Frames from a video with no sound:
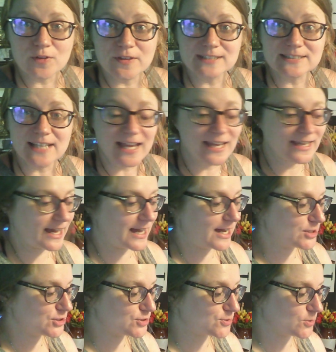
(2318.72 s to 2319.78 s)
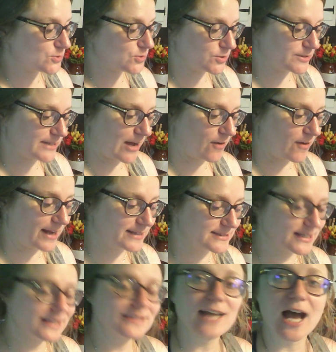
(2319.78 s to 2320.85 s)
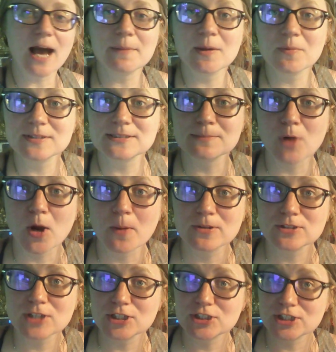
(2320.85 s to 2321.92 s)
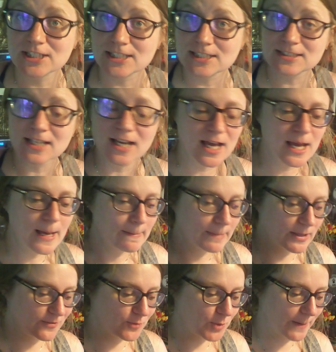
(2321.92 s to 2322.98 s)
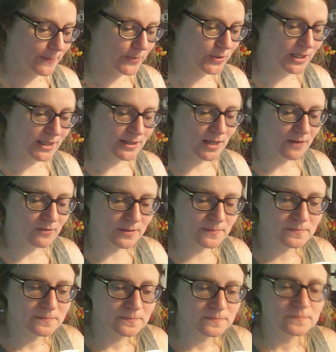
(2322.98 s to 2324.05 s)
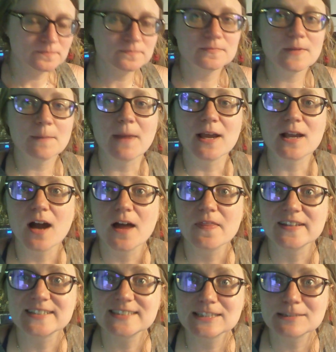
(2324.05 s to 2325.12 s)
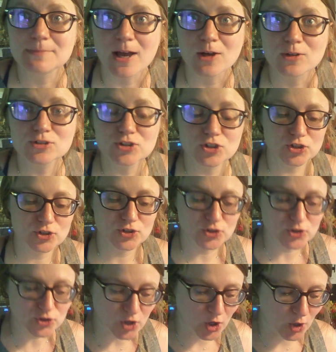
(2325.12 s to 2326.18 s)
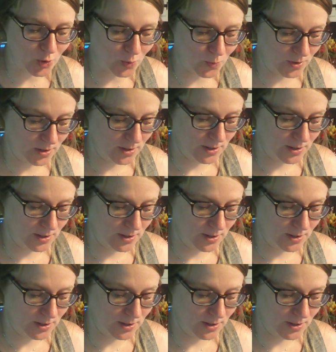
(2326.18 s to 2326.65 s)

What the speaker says: this egg casserole turned out. I did top it with some Parmesan cheese before I put it in the oven. This smells so